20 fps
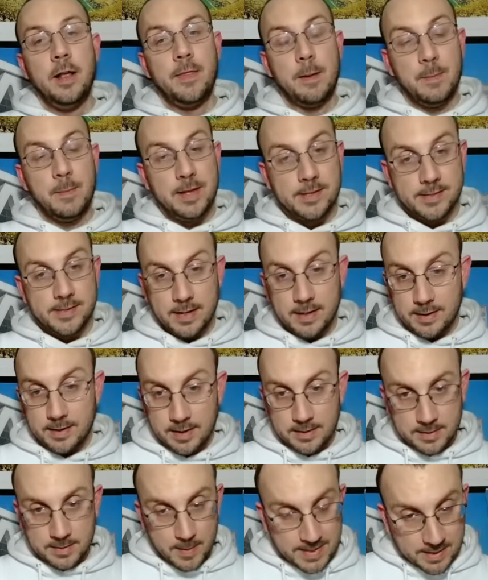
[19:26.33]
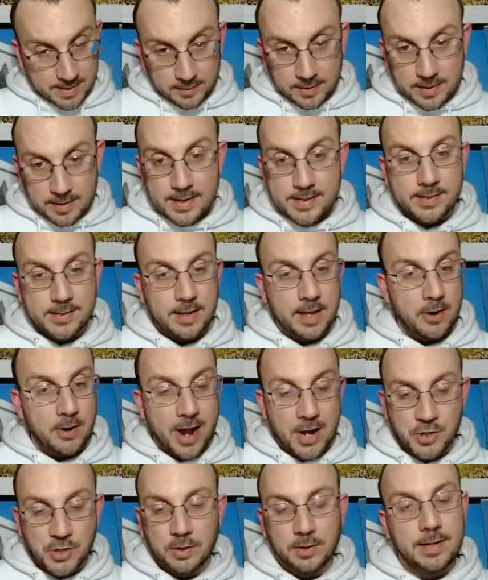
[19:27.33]
That means domestic leagues,
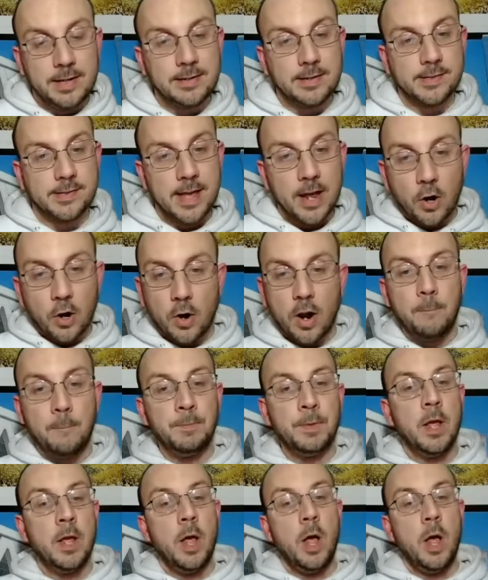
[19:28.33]
international leagues, etc.